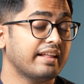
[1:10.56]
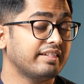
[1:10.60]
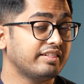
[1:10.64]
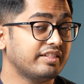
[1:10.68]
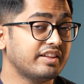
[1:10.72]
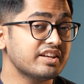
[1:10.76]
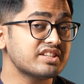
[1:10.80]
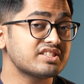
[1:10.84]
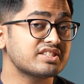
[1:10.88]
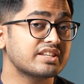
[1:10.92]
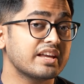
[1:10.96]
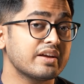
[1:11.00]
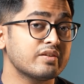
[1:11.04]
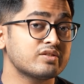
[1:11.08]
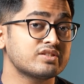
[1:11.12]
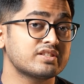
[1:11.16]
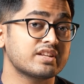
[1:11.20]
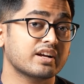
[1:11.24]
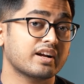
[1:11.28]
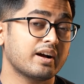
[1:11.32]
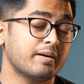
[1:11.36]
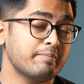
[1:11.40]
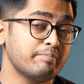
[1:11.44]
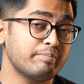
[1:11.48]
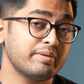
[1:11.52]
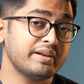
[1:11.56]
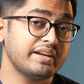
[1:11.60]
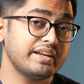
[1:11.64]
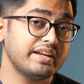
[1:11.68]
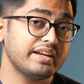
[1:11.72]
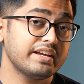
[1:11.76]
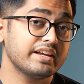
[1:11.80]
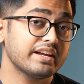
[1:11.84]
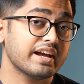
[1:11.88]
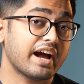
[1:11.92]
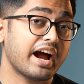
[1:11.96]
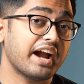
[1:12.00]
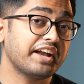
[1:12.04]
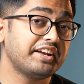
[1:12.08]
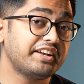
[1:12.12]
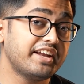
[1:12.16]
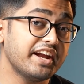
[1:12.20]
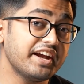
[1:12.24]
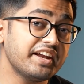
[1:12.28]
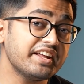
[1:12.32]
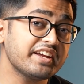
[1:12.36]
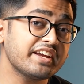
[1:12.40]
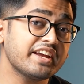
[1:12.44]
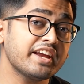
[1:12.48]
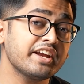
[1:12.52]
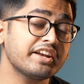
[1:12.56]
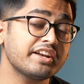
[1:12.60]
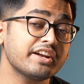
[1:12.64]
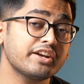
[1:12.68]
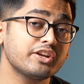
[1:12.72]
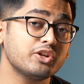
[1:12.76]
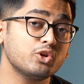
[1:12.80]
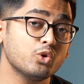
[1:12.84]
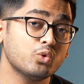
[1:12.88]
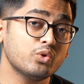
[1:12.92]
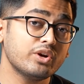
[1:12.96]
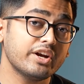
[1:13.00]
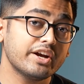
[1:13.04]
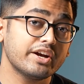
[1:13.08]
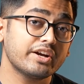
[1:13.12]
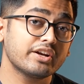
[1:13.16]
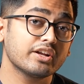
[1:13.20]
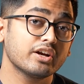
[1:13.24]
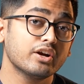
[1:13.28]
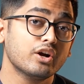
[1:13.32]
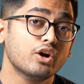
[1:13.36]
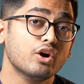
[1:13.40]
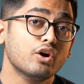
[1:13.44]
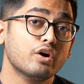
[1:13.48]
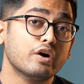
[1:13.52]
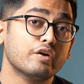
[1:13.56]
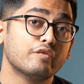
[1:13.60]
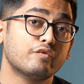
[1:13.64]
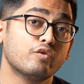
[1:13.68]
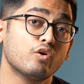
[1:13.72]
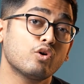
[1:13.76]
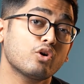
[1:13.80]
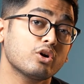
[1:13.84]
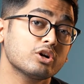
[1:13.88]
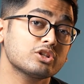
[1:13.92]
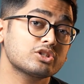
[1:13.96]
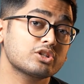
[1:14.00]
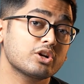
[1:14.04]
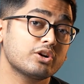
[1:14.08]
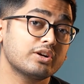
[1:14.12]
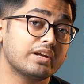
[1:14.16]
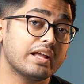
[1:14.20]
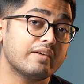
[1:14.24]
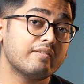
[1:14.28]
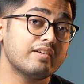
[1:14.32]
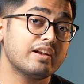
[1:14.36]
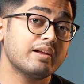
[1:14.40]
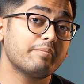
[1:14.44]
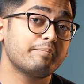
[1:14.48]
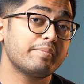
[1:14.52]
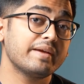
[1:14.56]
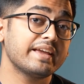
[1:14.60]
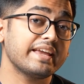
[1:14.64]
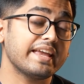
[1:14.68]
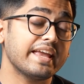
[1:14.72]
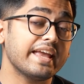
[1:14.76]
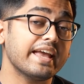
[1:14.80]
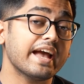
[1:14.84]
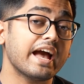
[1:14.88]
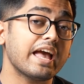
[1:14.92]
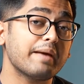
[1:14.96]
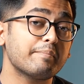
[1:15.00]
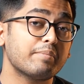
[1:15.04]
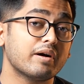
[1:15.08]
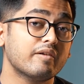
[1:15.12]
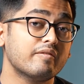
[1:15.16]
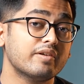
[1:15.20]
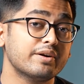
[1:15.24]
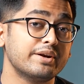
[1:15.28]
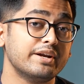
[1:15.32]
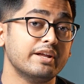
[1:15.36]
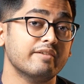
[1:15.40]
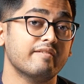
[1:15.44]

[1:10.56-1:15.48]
and this gives the company a dedicated unit focused on developing AI-powered